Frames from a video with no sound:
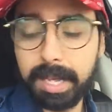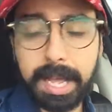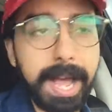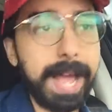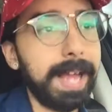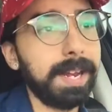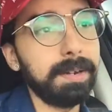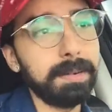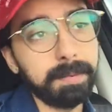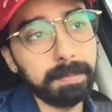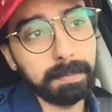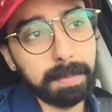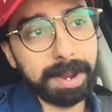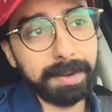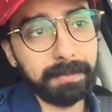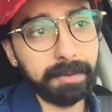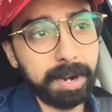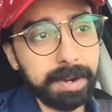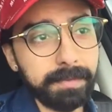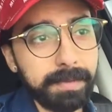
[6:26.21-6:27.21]
and
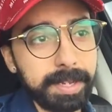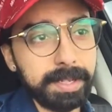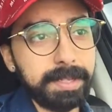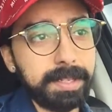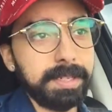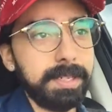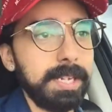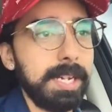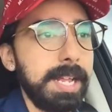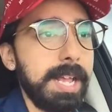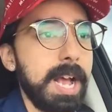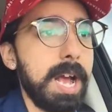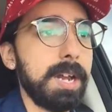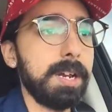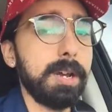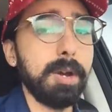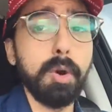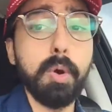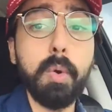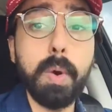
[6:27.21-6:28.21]
my friend Vincent
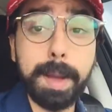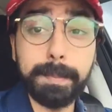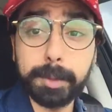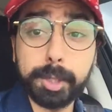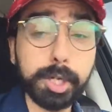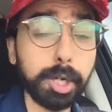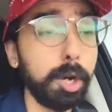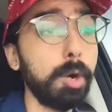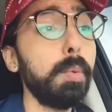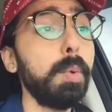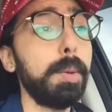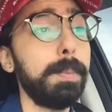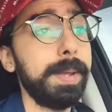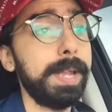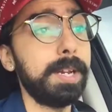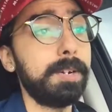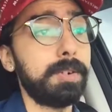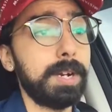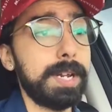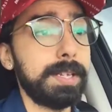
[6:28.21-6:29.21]
Didiano, who I'm sure will
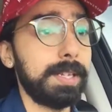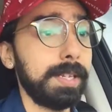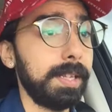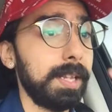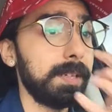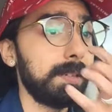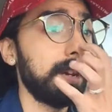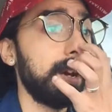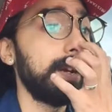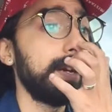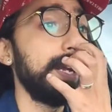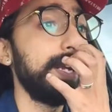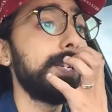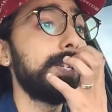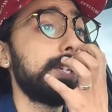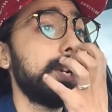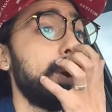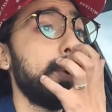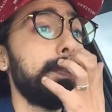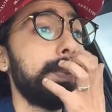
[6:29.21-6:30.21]
be addressing this on his
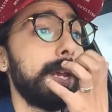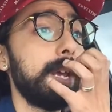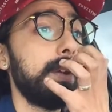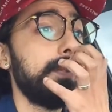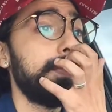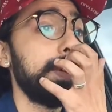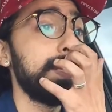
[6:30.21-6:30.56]
show, P.O.